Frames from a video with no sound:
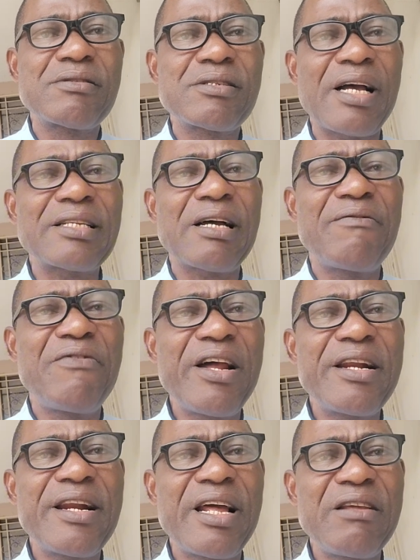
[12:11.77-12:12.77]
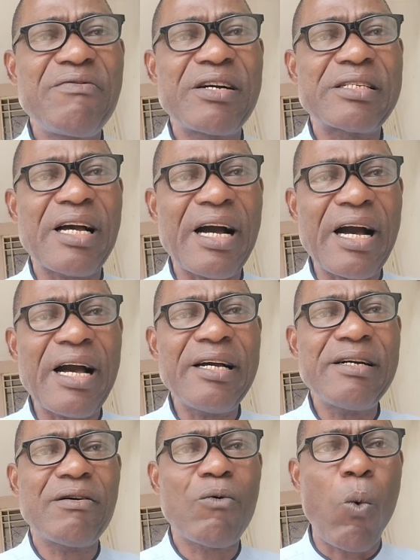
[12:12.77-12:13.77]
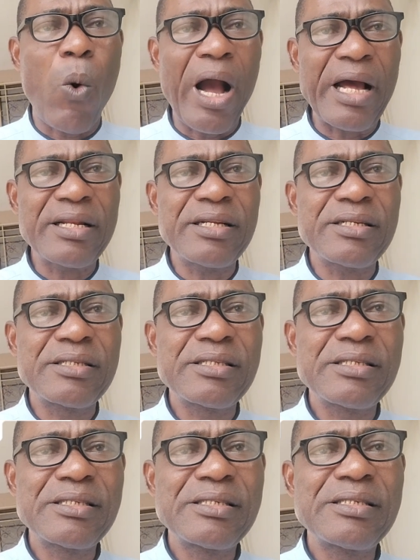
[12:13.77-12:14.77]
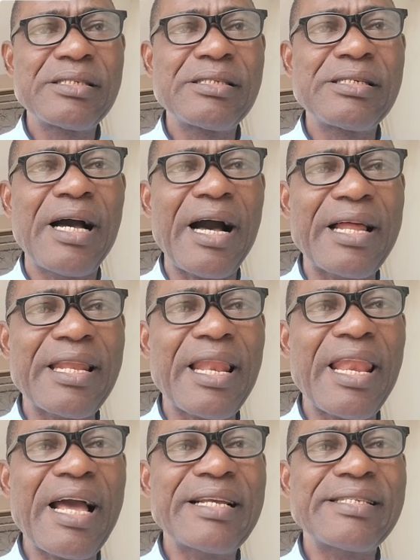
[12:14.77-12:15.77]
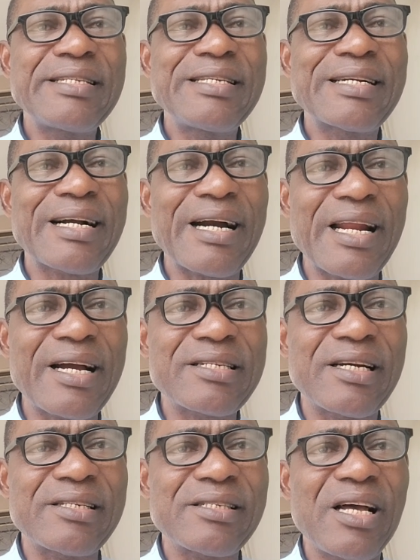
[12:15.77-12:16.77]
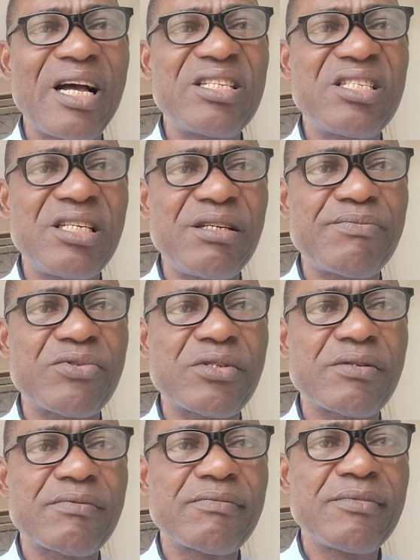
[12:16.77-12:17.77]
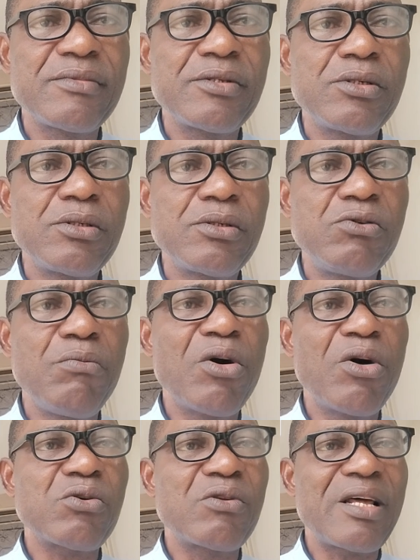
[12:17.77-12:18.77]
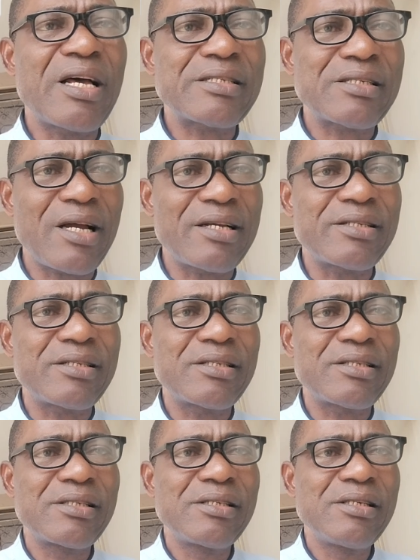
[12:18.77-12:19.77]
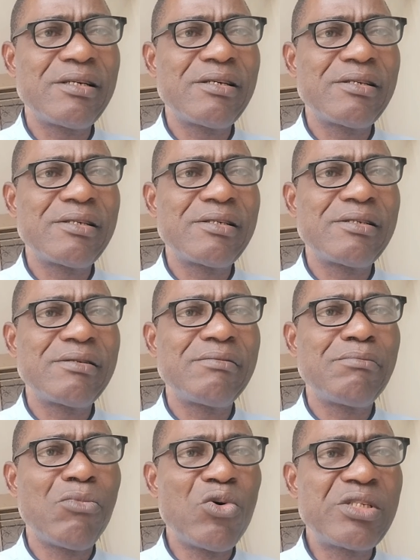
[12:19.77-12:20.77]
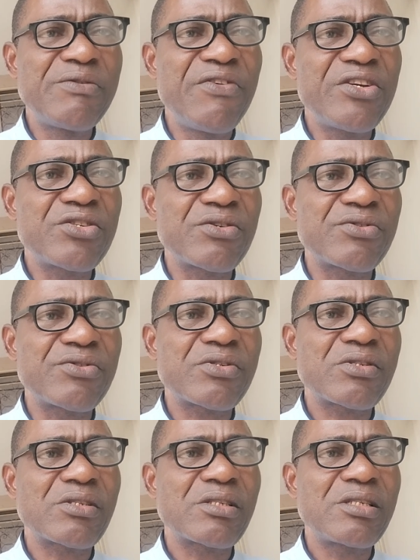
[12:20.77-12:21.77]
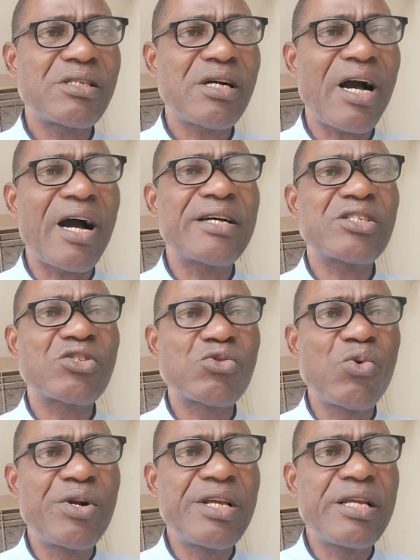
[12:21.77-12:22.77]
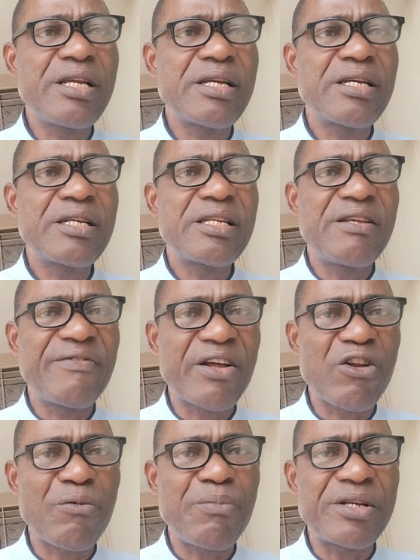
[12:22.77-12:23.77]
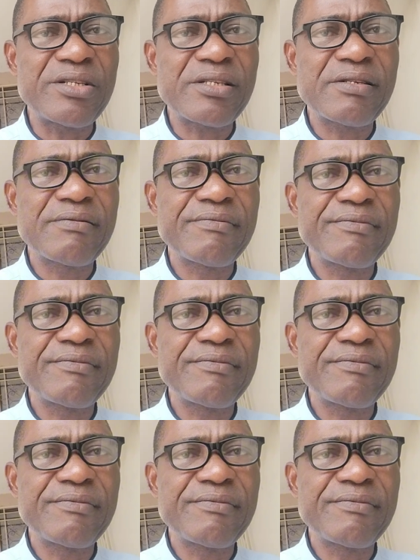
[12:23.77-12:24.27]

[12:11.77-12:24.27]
that are very relevant are: 1, analyzing the characters and themes. You must understand motivations and story developments.